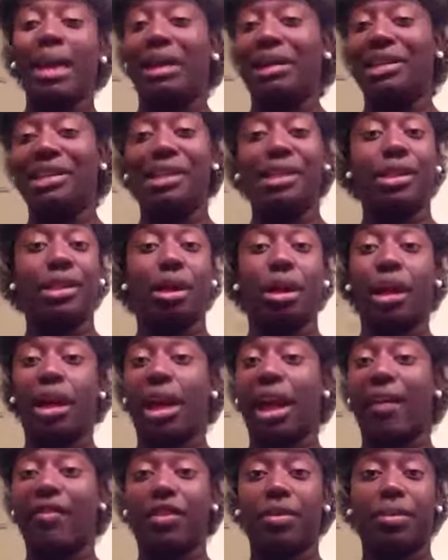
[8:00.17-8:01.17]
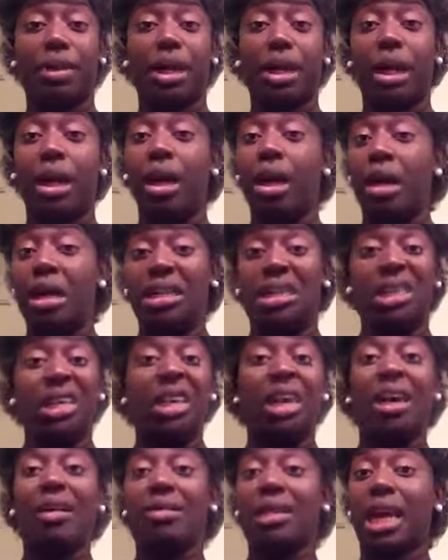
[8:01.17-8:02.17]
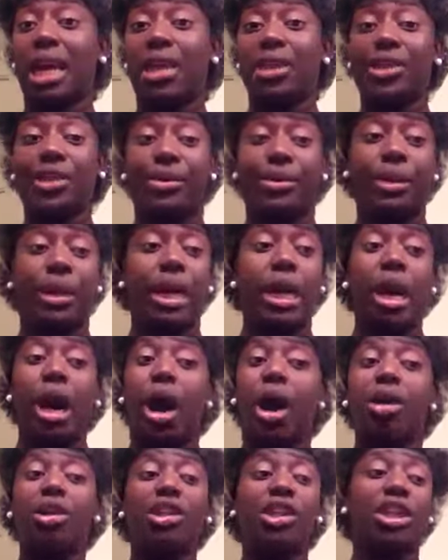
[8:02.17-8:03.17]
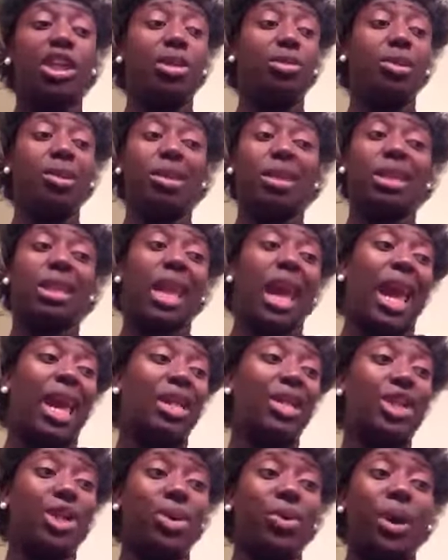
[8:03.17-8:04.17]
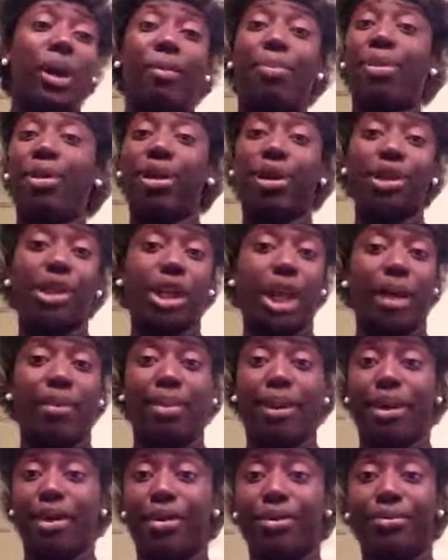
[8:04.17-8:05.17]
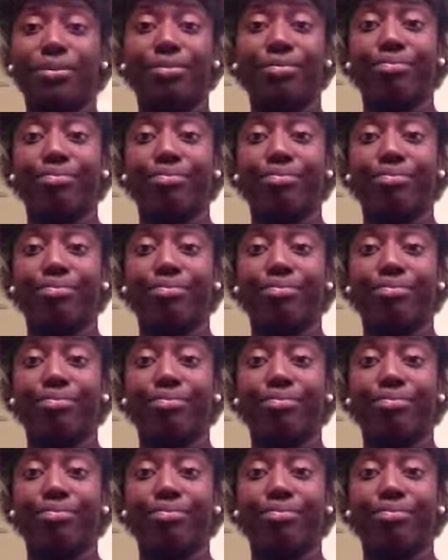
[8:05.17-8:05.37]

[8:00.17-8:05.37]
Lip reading: now. She started after me. She loves Cantu. All she uses is Cantu and pure shea butter.